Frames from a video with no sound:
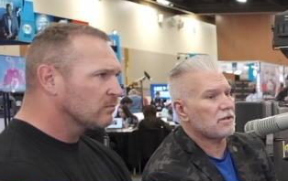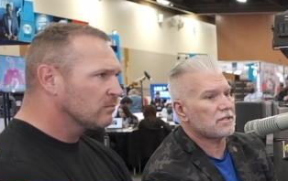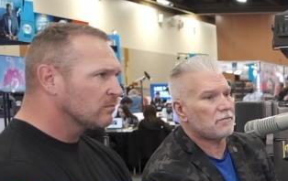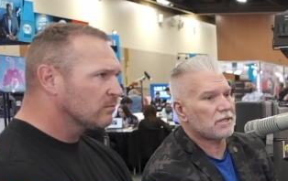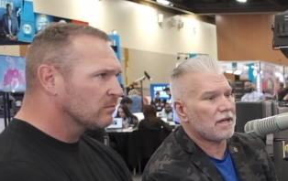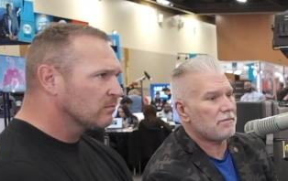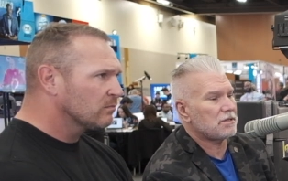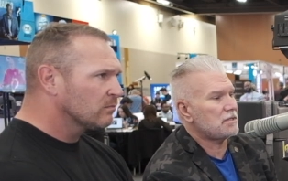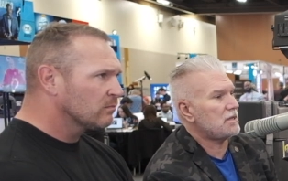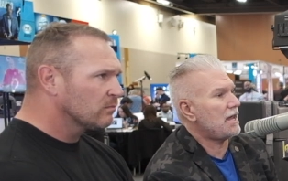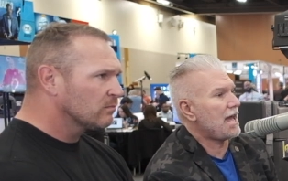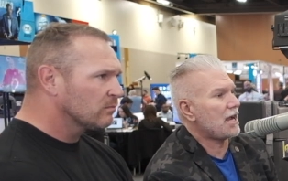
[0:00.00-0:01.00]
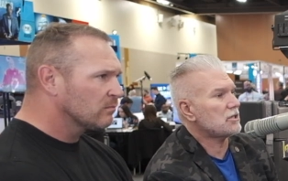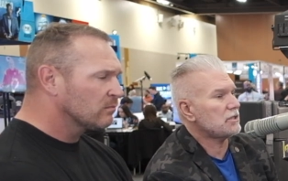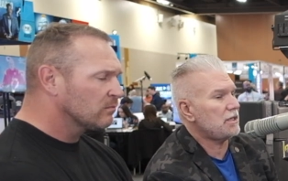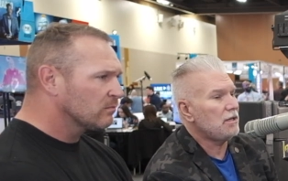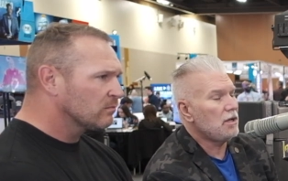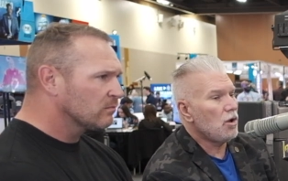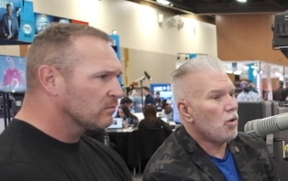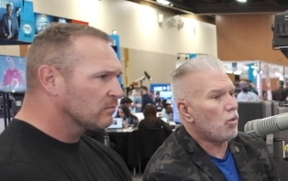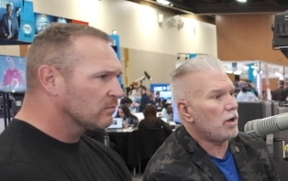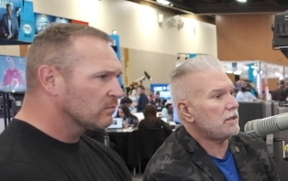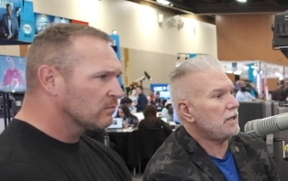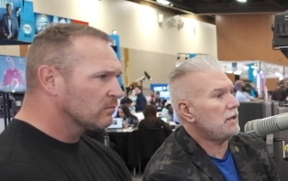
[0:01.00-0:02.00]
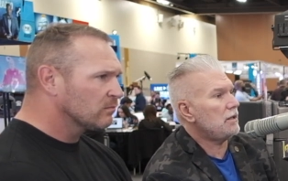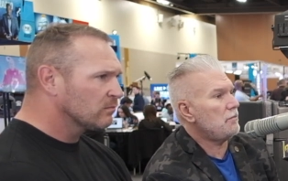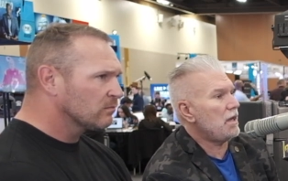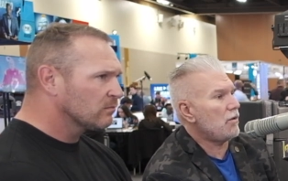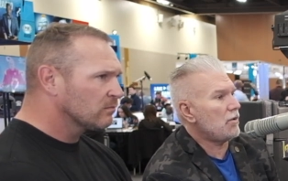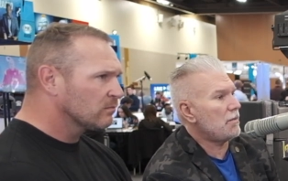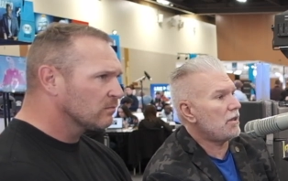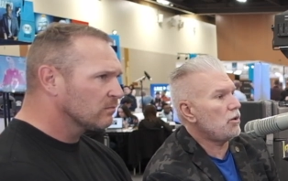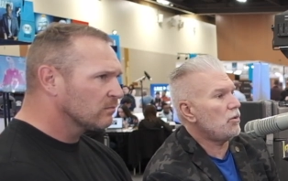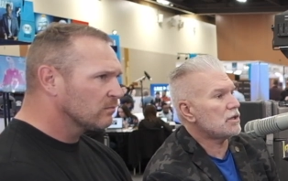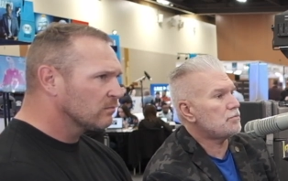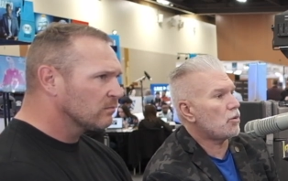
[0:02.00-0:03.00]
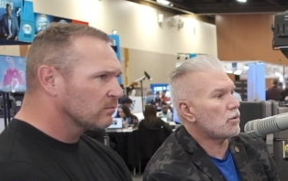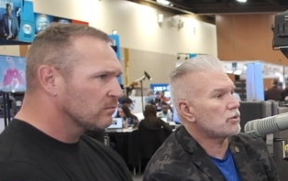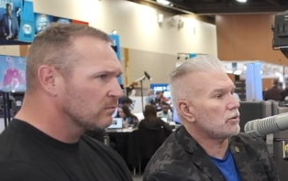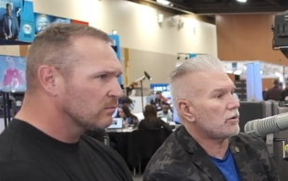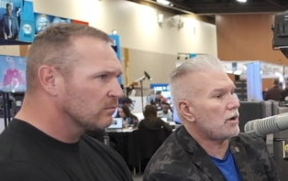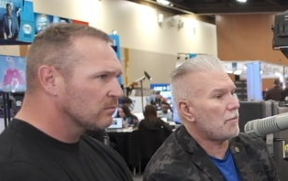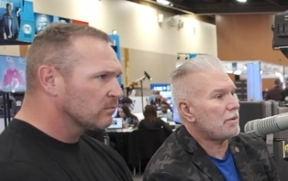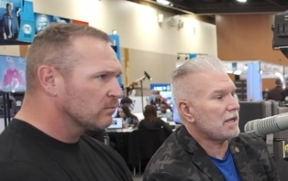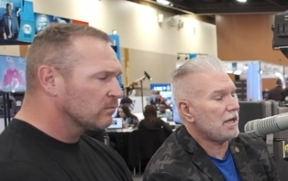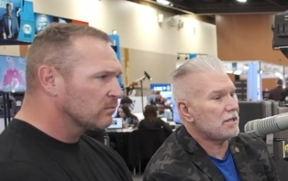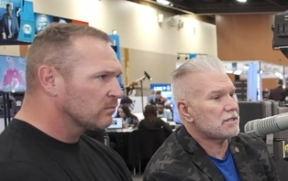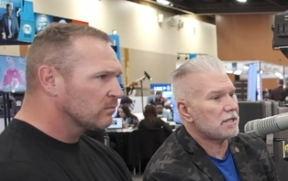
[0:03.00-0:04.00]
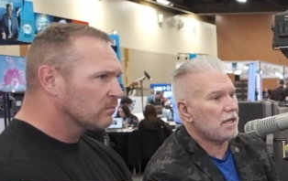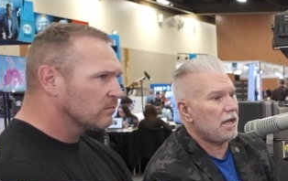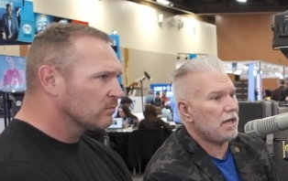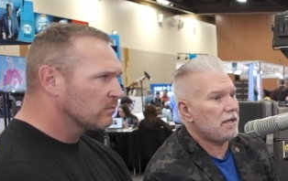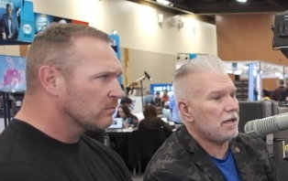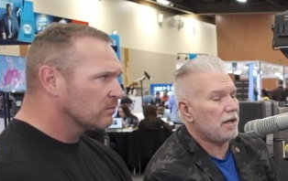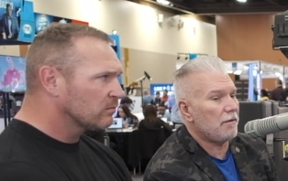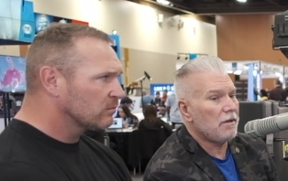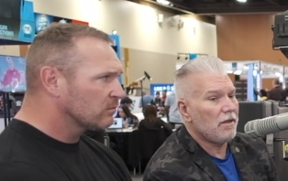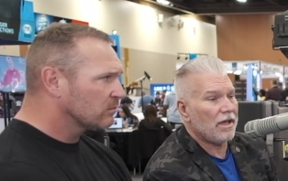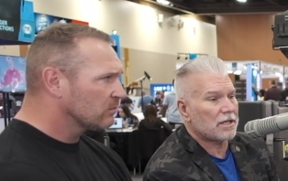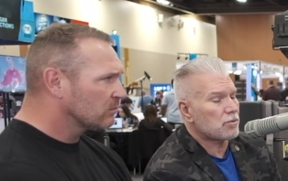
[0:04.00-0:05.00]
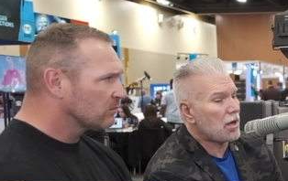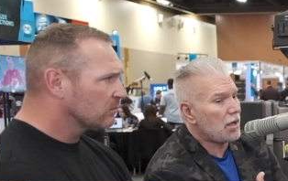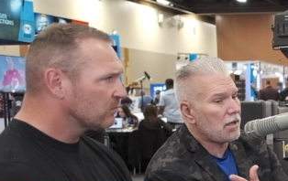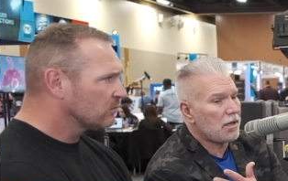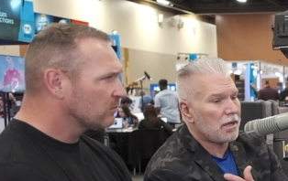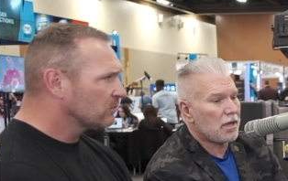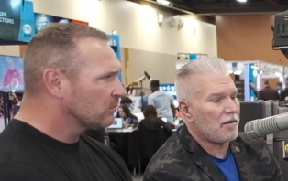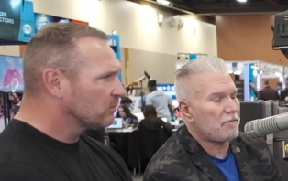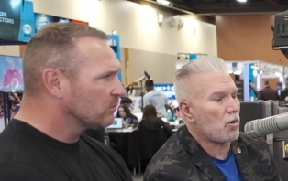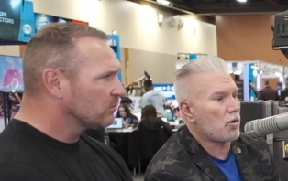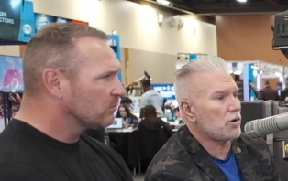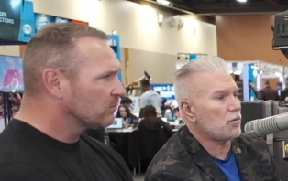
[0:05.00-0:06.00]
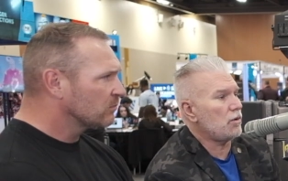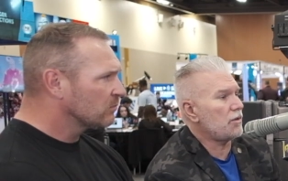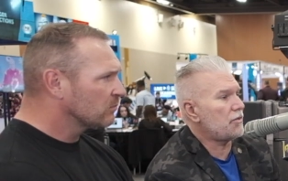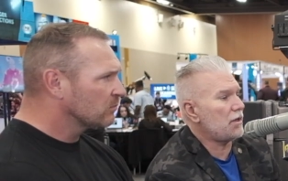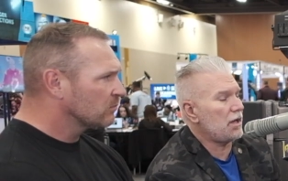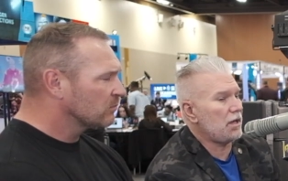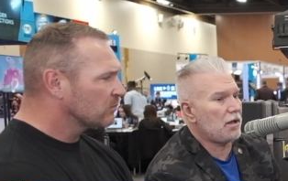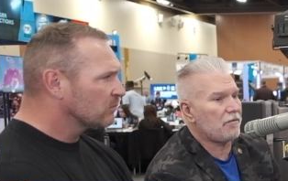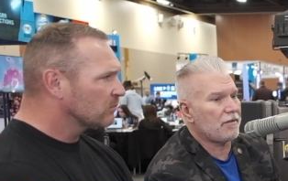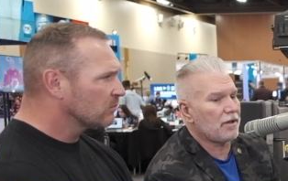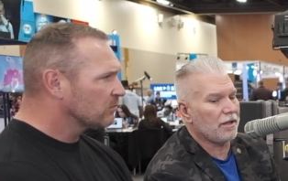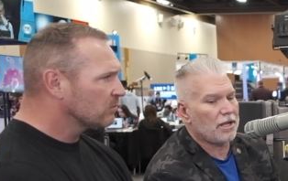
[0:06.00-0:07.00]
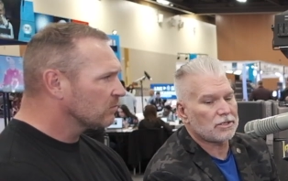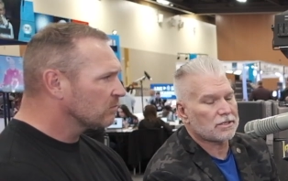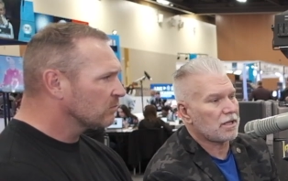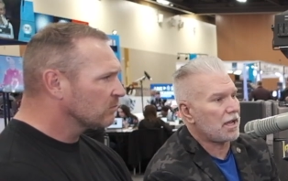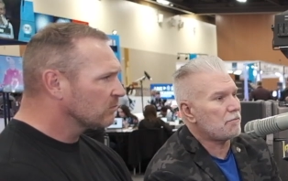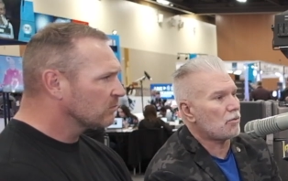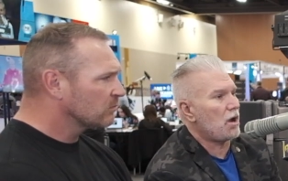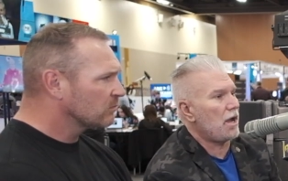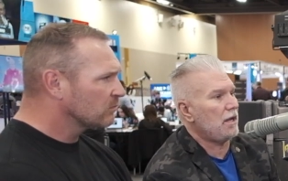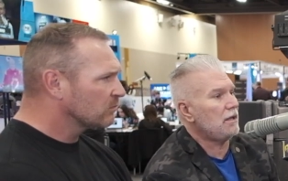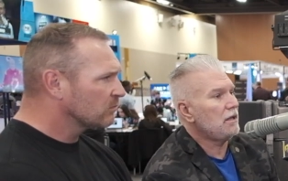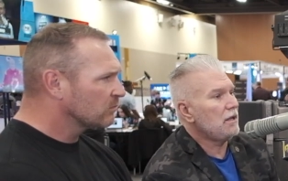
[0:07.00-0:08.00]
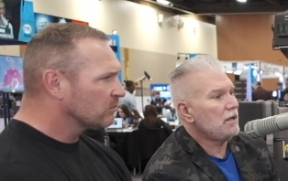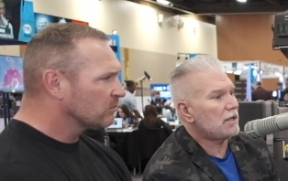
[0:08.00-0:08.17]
Speaker 1: out sometimes is not actually what the men and women of the U.S. Sports are up against, and um, that's why I, have partnered with uh, NFL legends like Brian